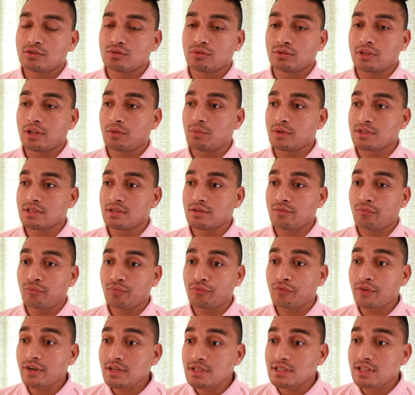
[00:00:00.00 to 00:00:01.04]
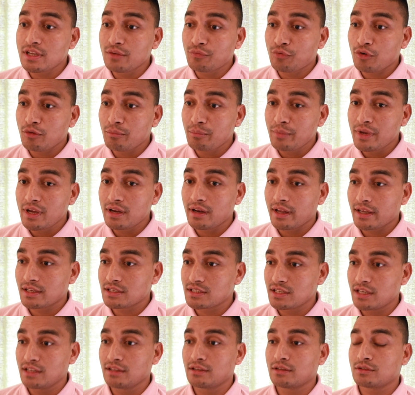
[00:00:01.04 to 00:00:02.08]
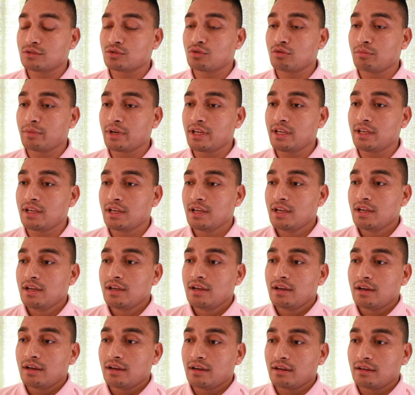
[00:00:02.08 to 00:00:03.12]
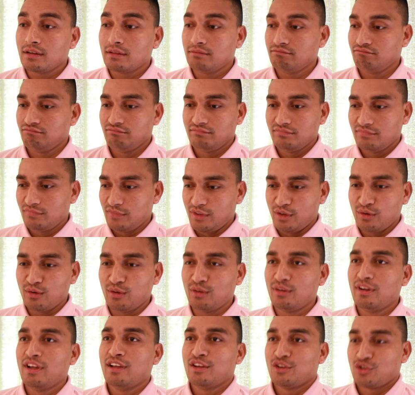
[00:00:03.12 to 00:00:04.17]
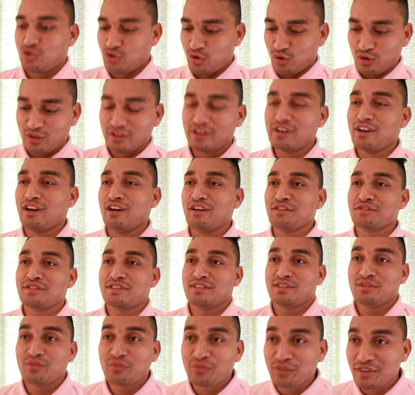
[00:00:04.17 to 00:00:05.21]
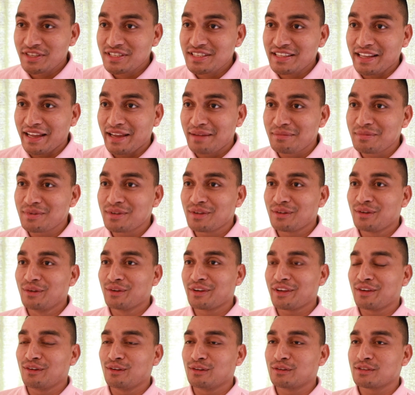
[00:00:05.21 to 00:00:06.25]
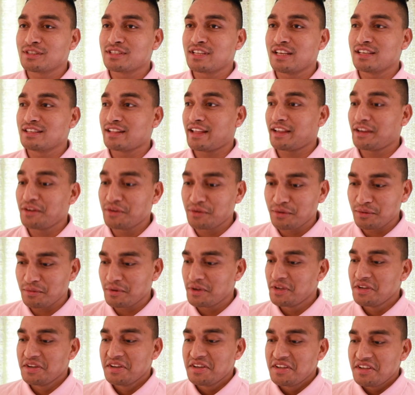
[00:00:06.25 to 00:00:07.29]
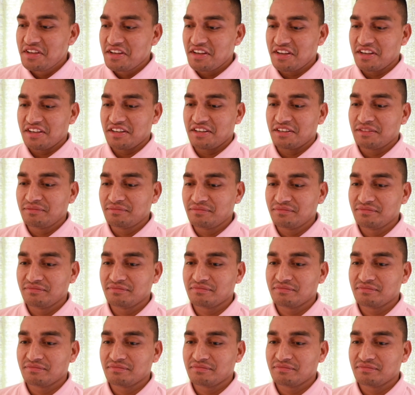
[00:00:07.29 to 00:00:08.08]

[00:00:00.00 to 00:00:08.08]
So that was the first thing for me, like seeing the, so many you know, short gloves, first time looking all those things, like, you know,